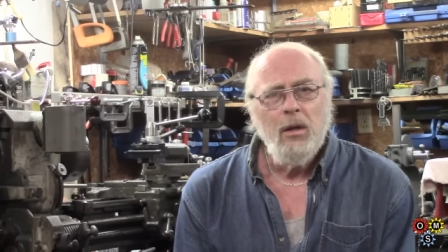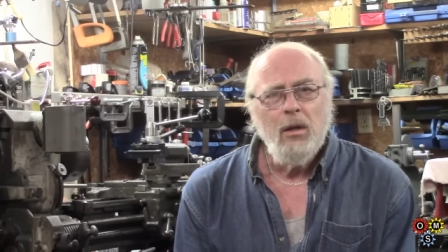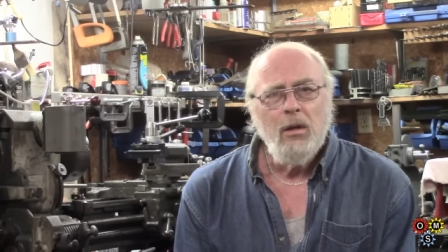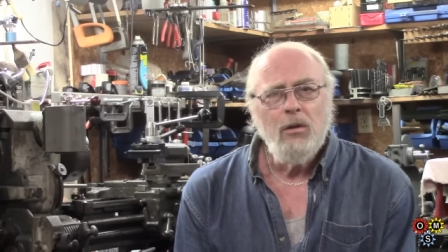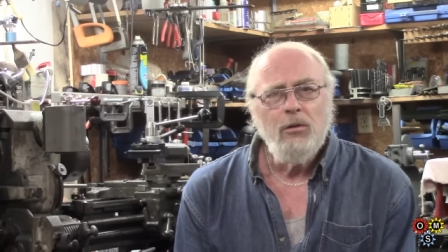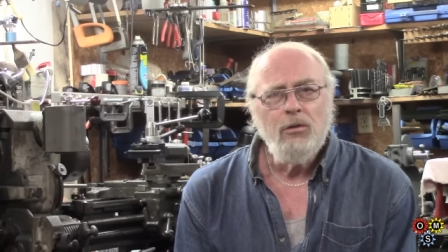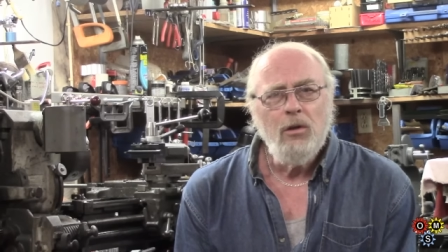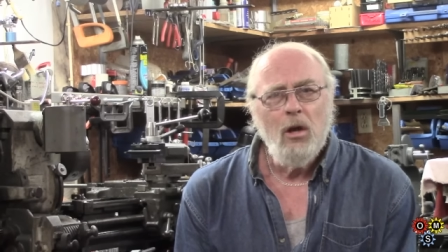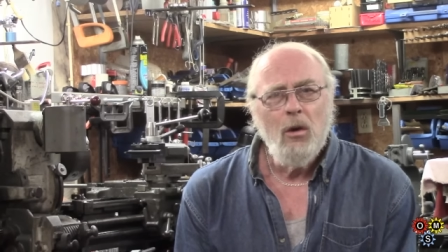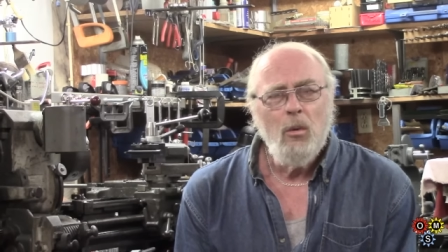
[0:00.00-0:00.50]

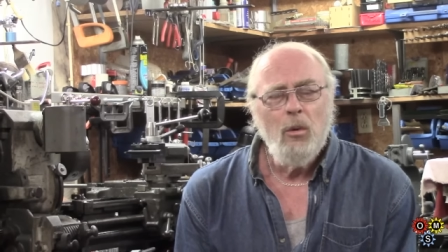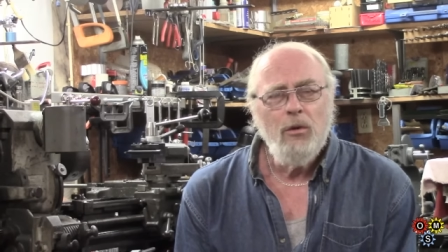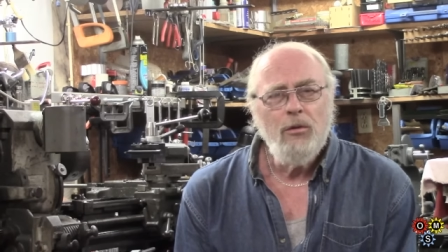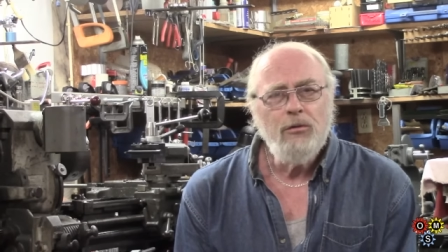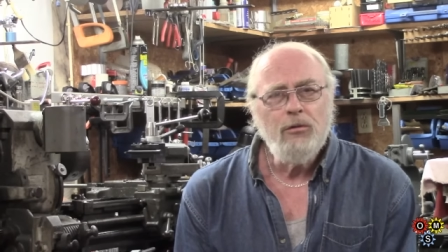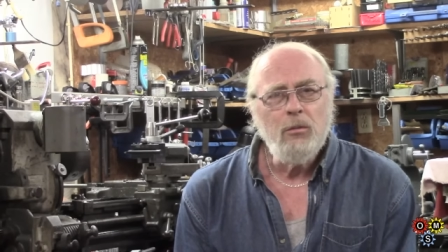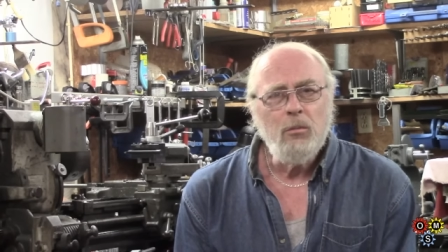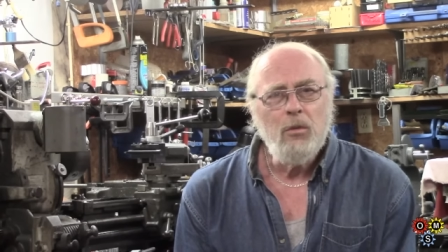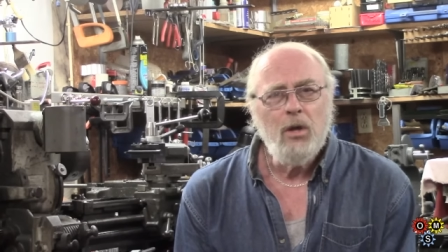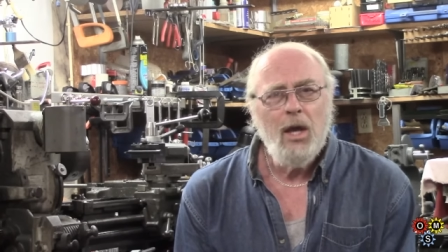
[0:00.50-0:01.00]
So with
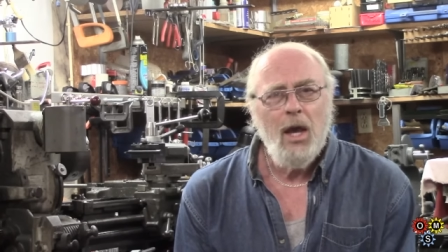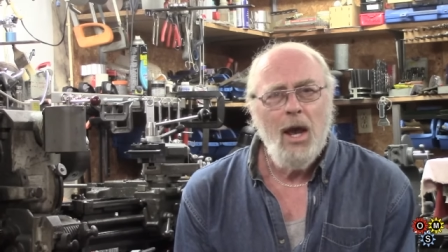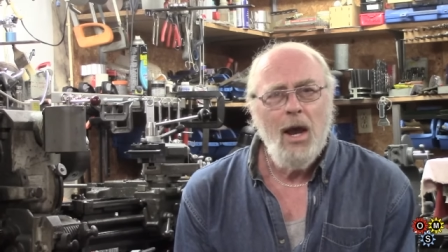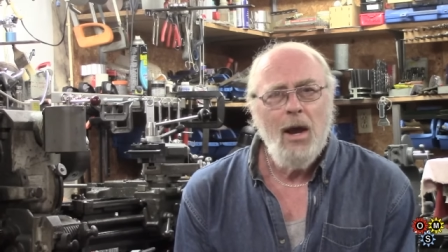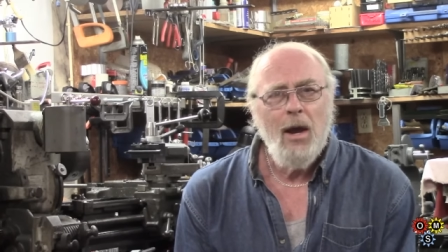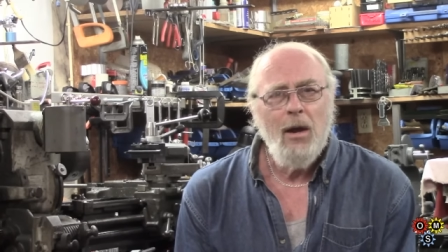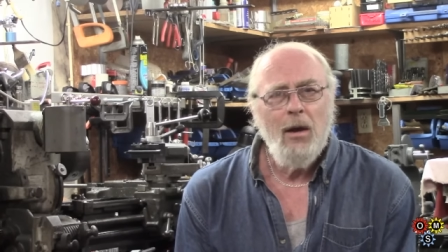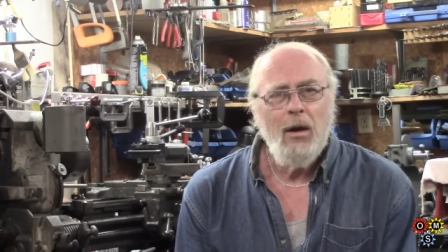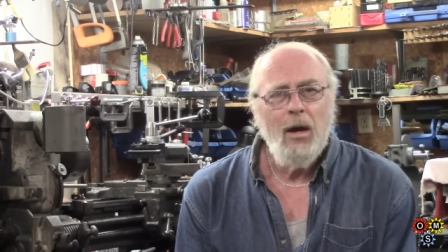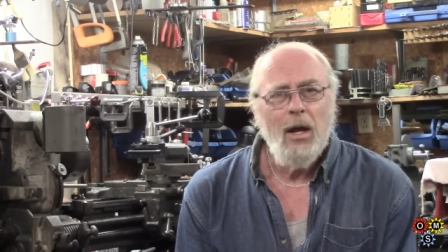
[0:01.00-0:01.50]
some
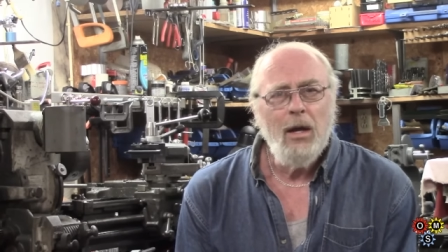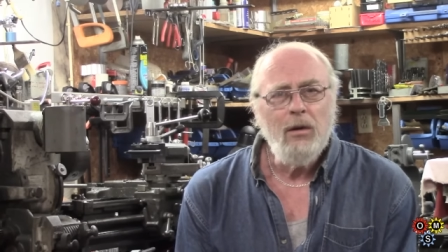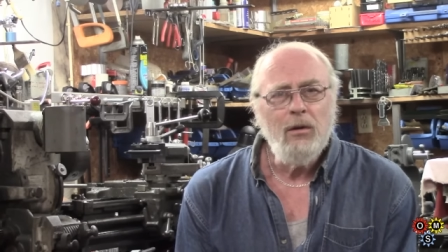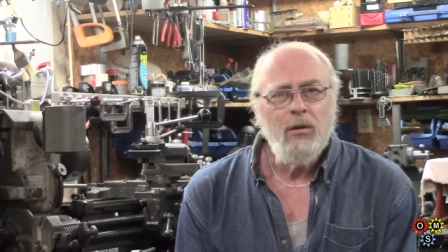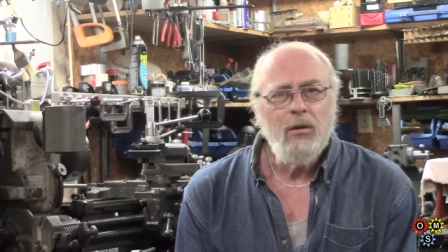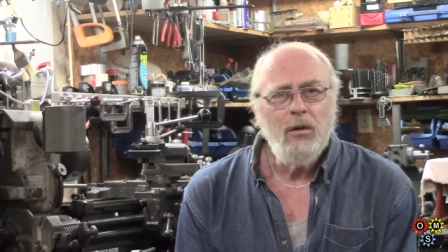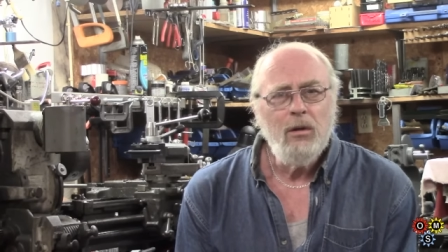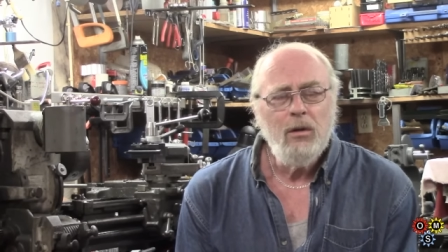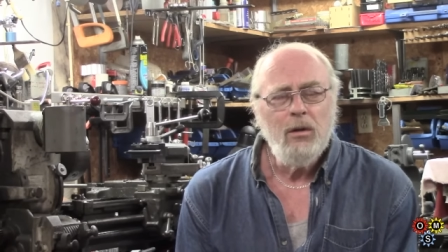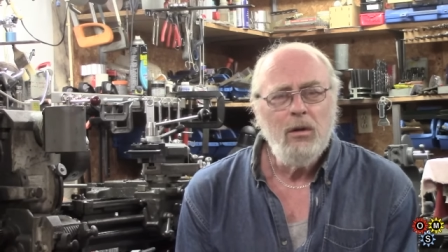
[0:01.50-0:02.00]
care and
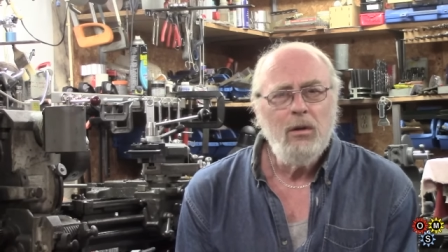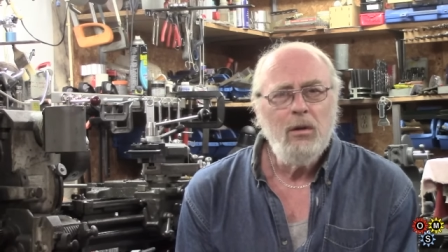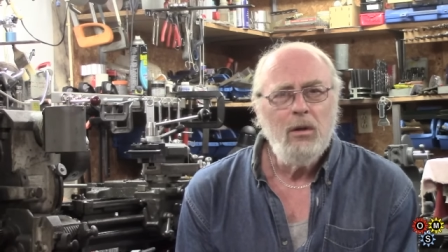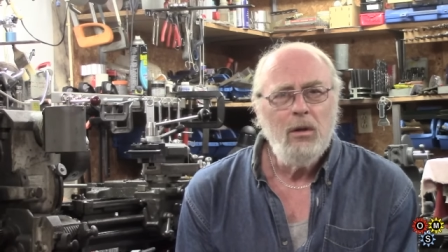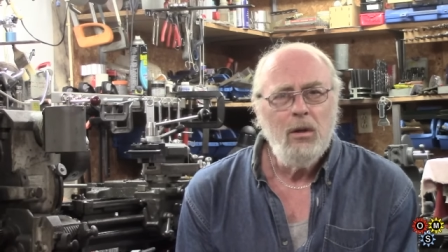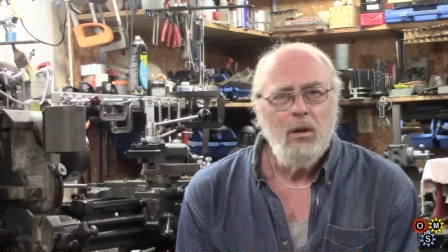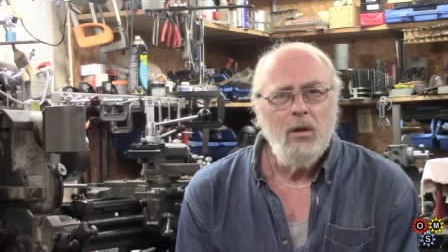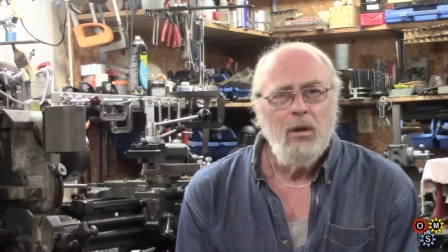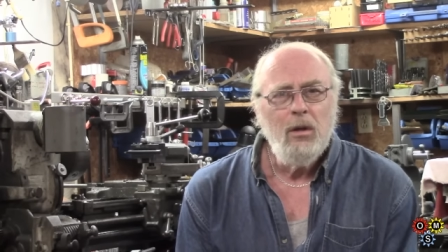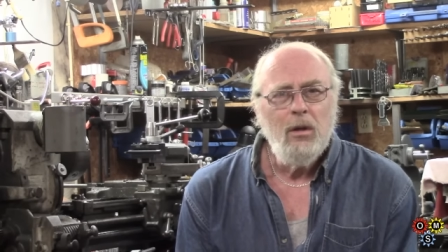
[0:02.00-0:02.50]

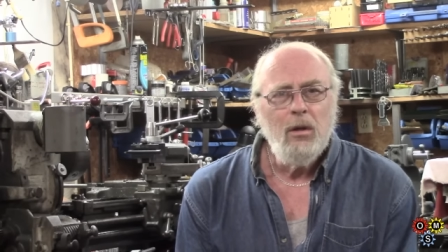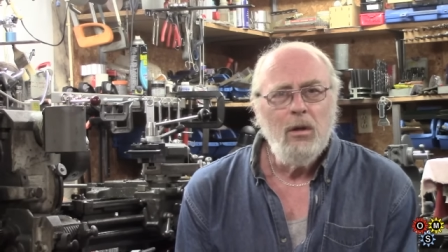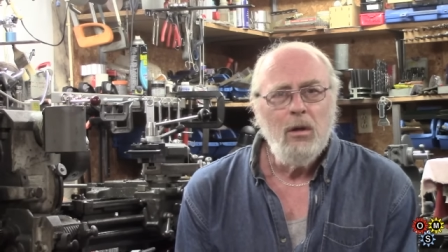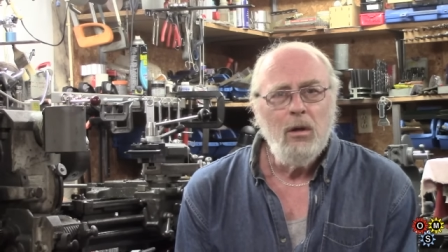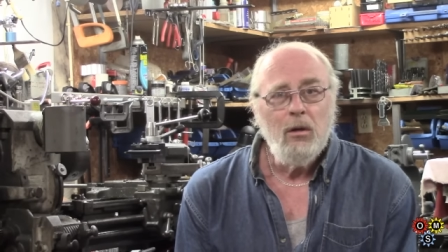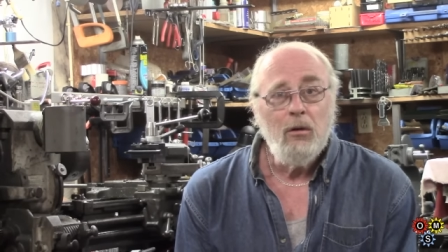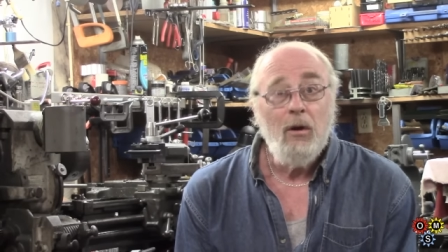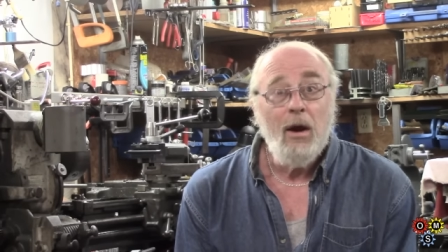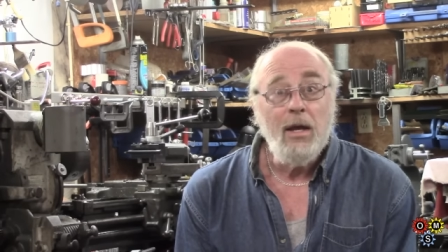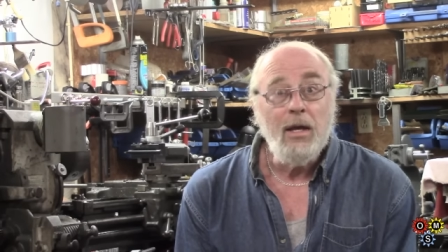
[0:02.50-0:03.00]

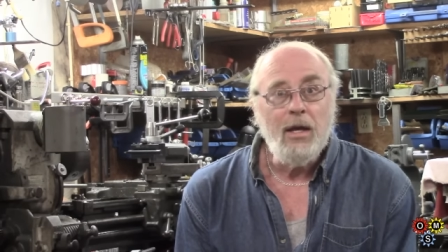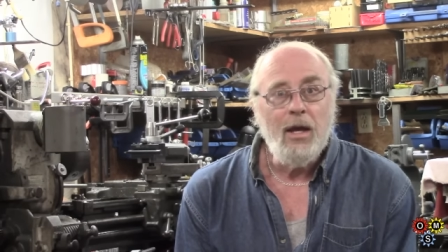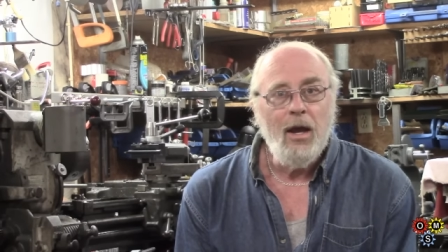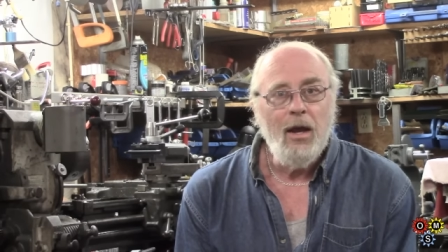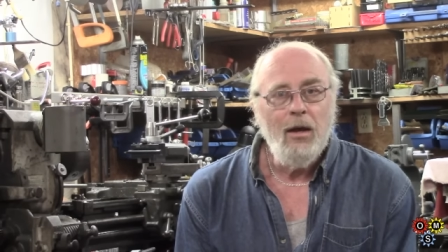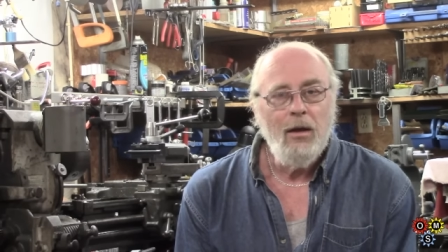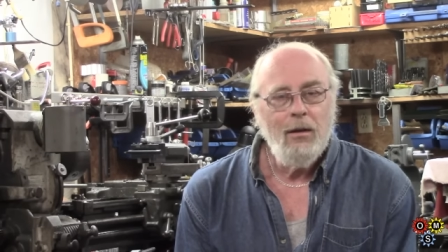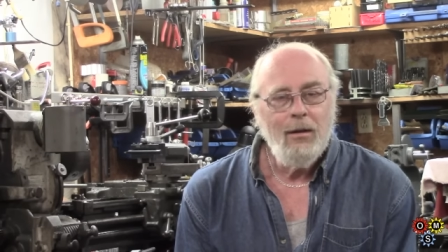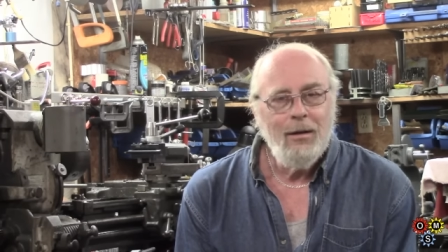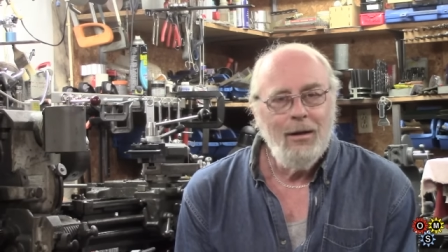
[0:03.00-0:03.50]
great care,